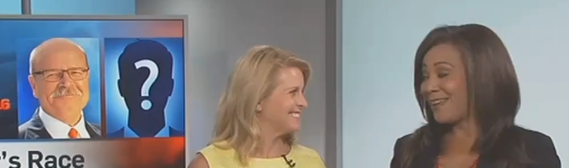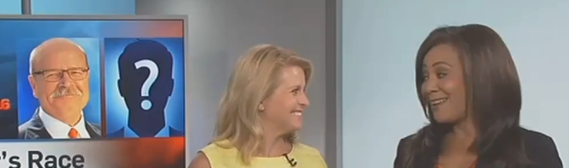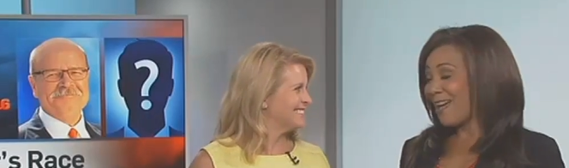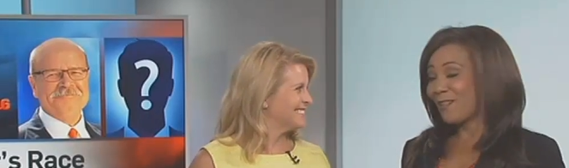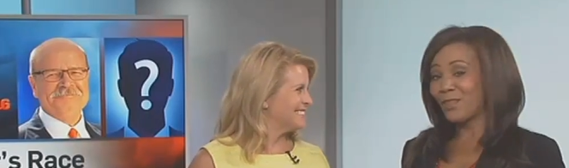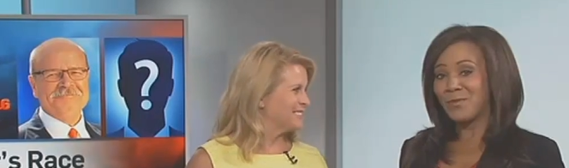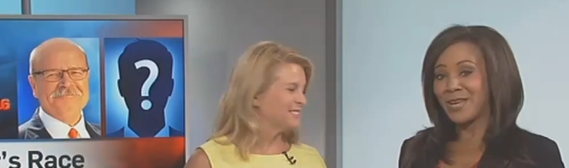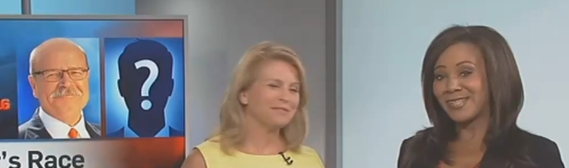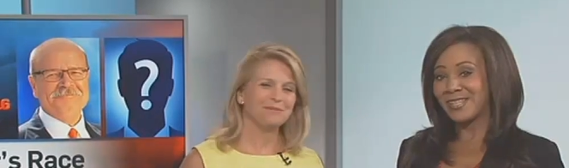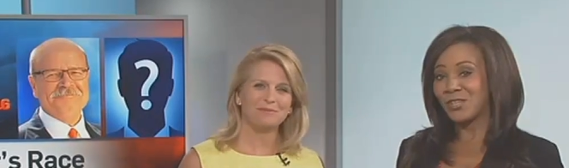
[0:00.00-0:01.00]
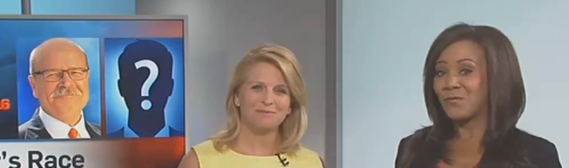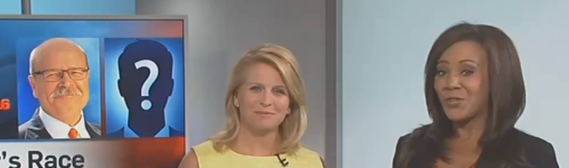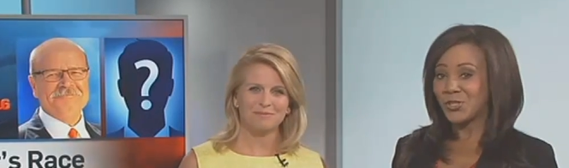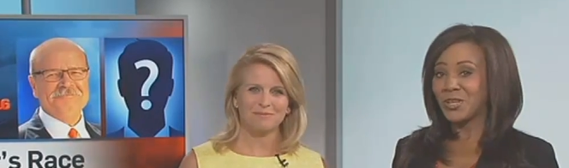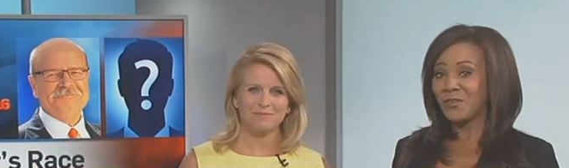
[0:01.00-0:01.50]
Speaker 1: And now that Pence is
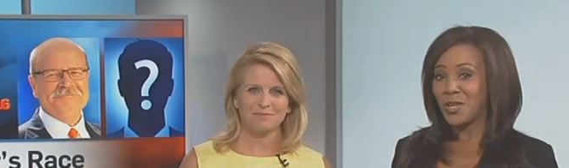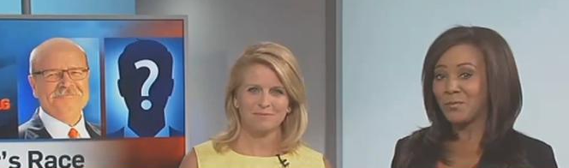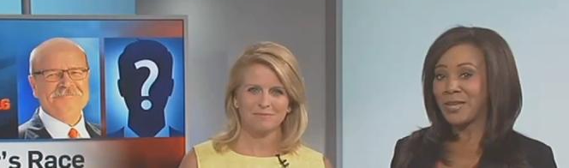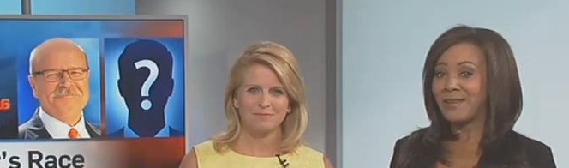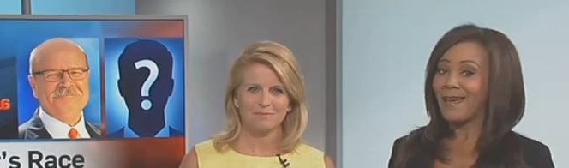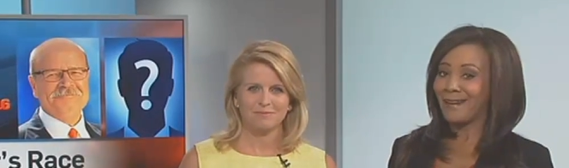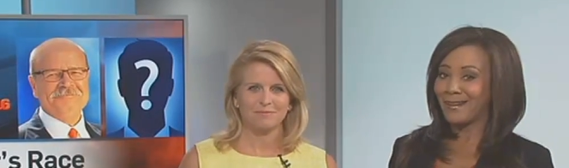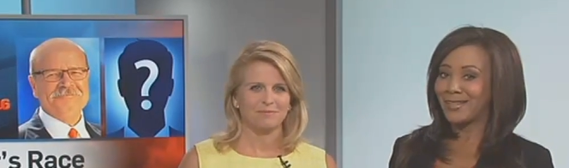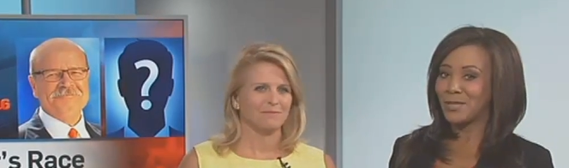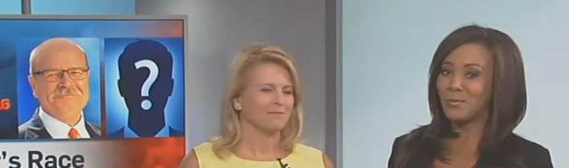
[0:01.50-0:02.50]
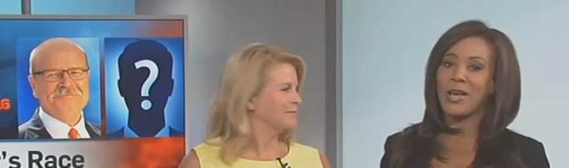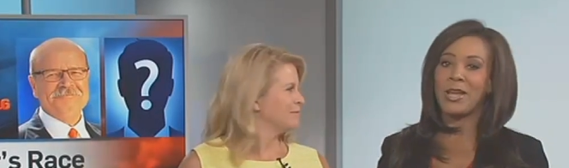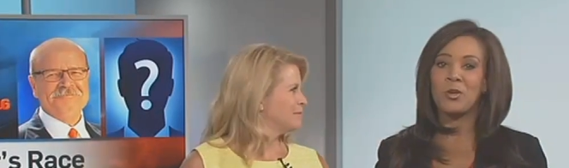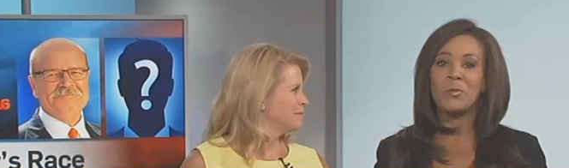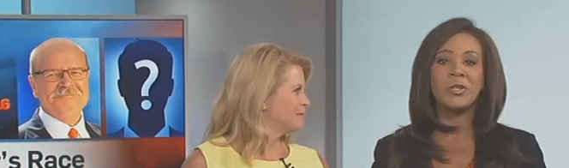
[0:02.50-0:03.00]
officially a VP candidate,
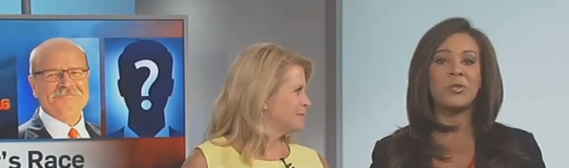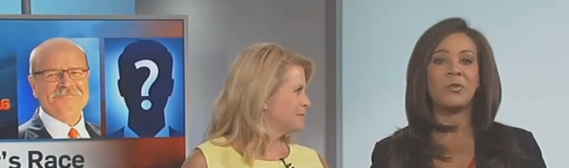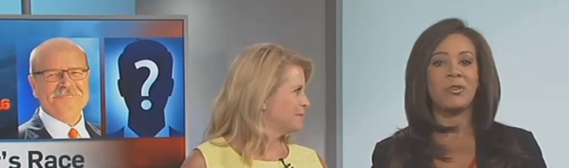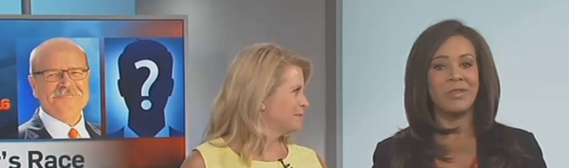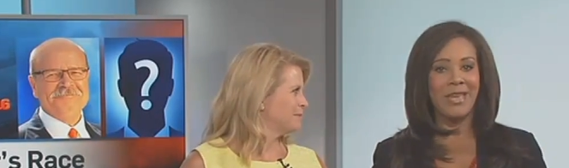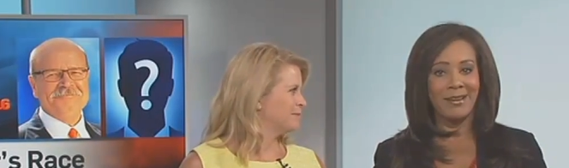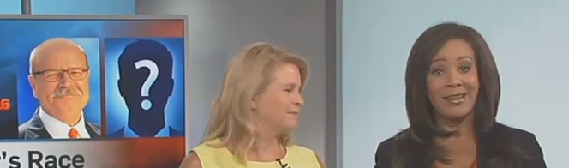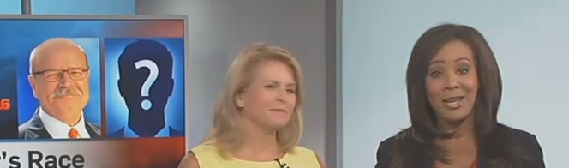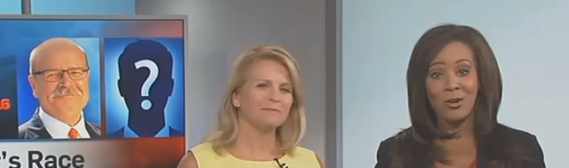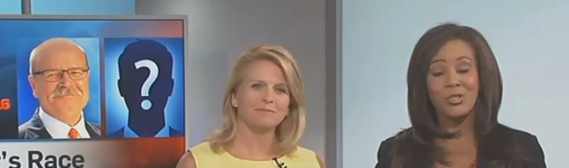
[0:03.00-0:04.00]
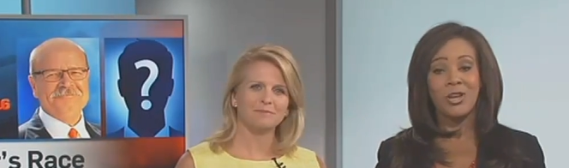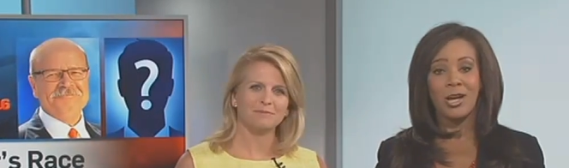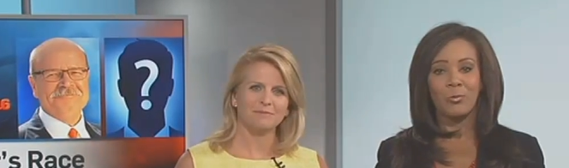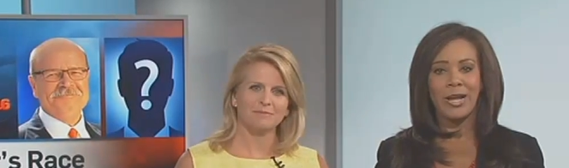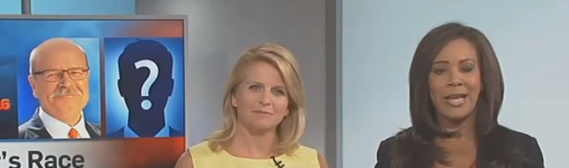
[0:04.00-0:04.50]
Democratic gubernatorial candidate here,
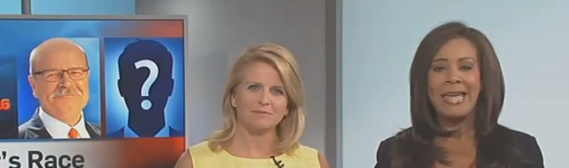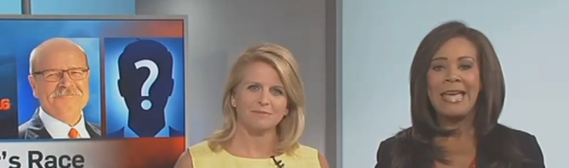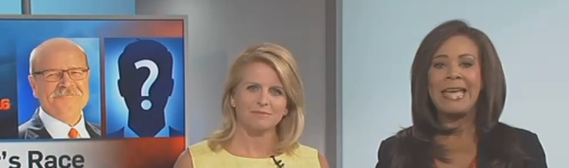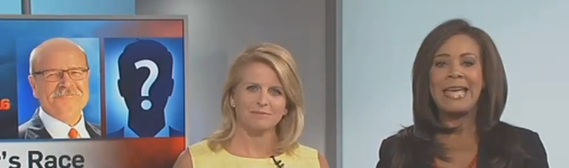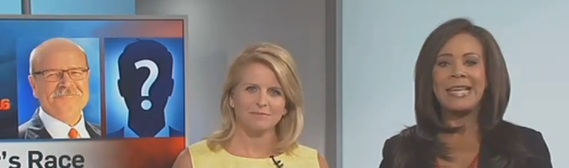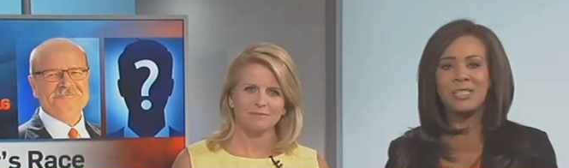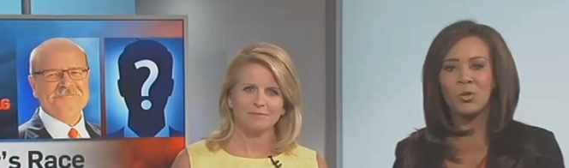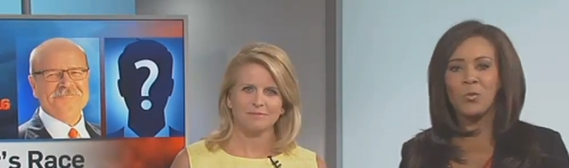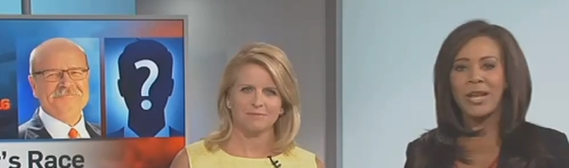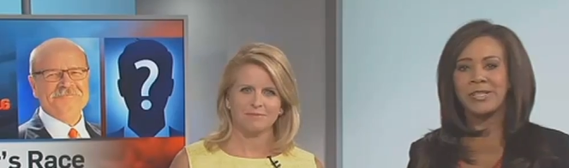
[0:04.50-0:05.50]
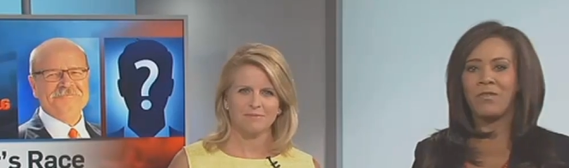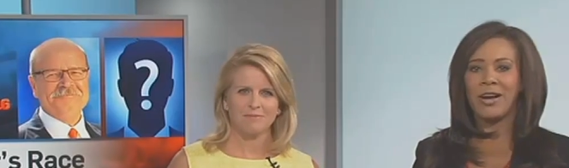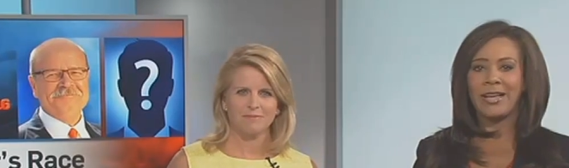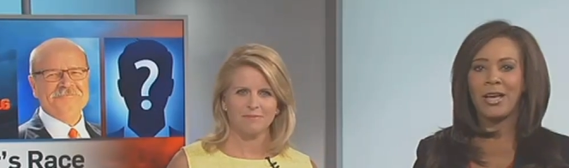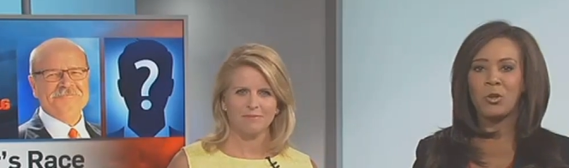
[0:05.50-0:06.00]
John Gregg, he's still waiting to
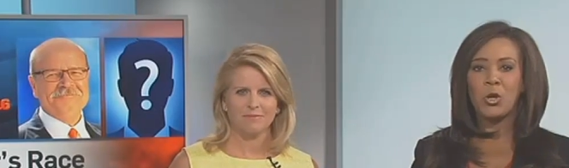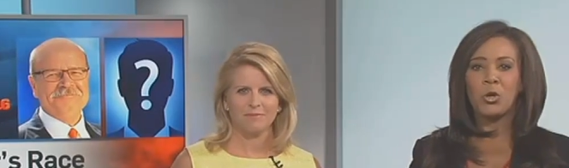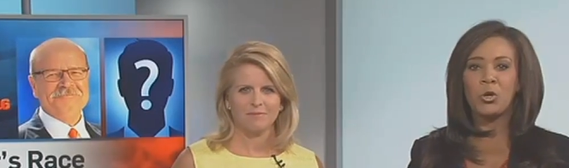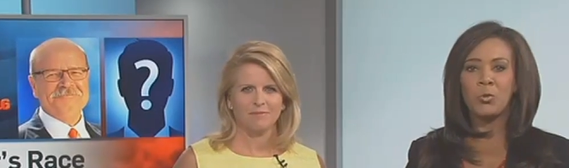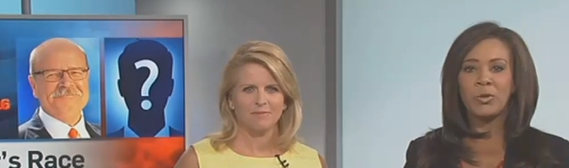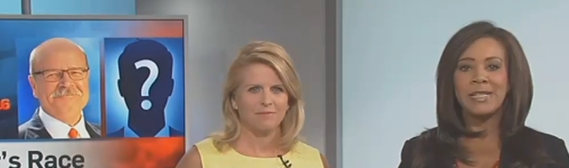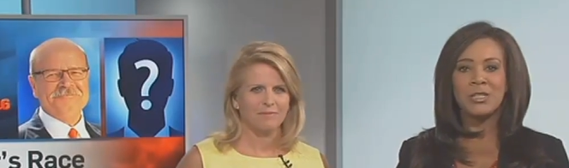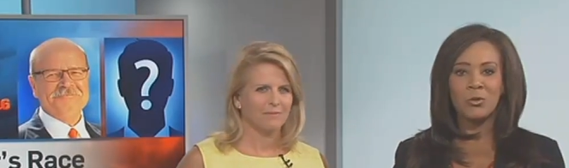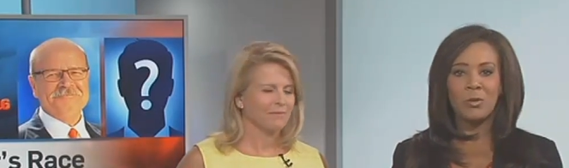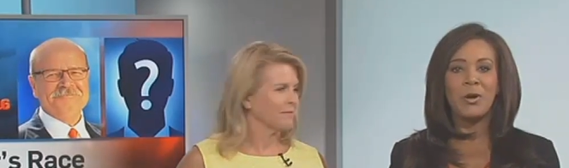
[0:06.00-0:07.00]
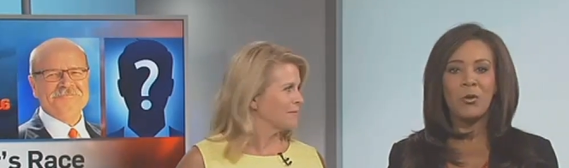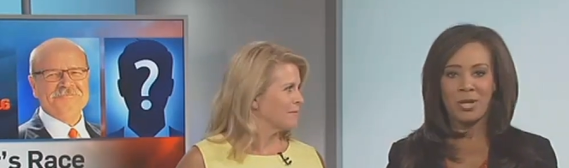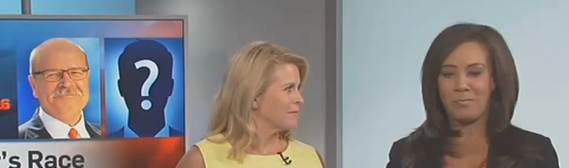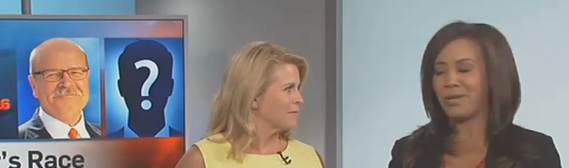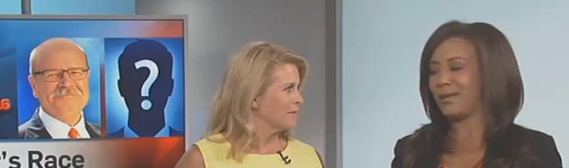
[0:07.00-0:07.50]
find out who will his new
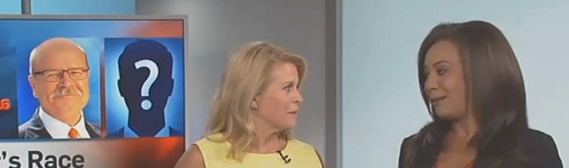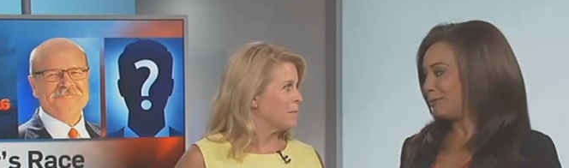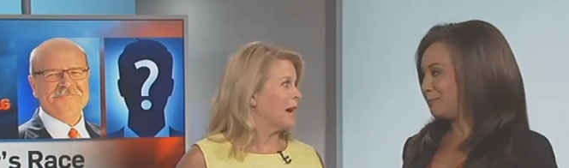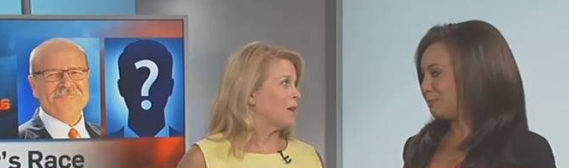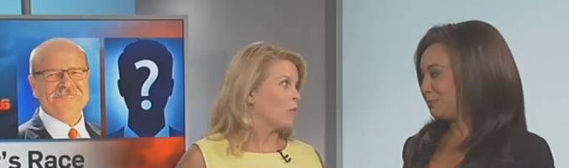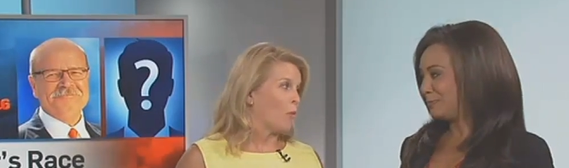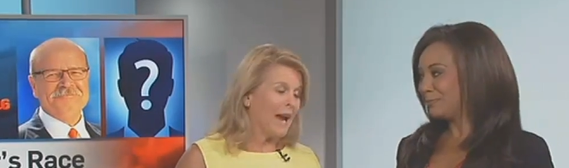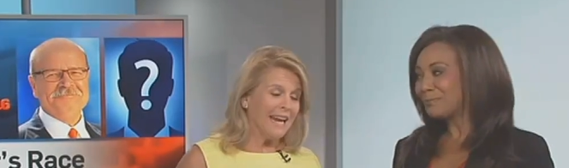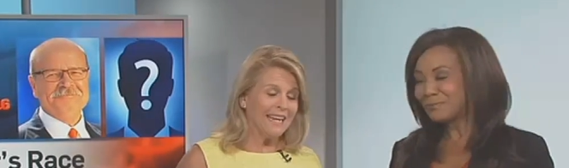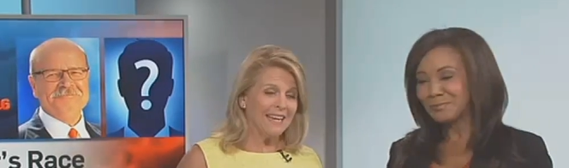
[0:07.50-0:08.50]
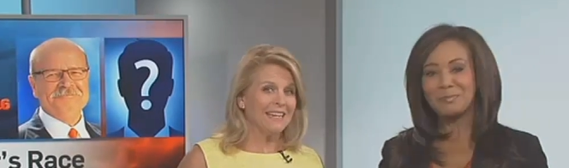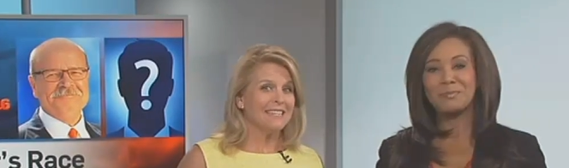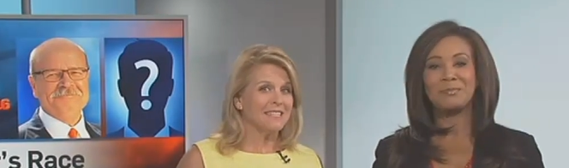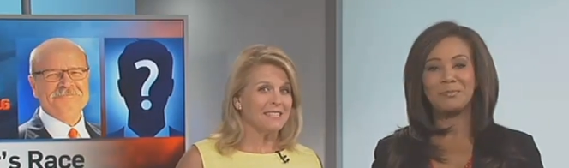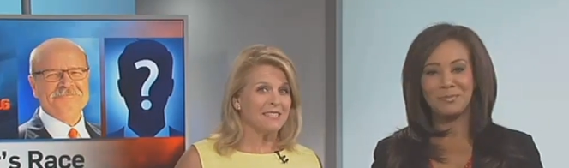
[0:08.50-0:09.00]
opponent be.
Speaker 2: But
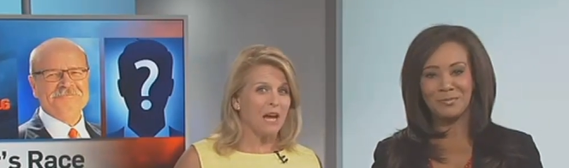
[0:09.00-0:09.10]
waiting isn't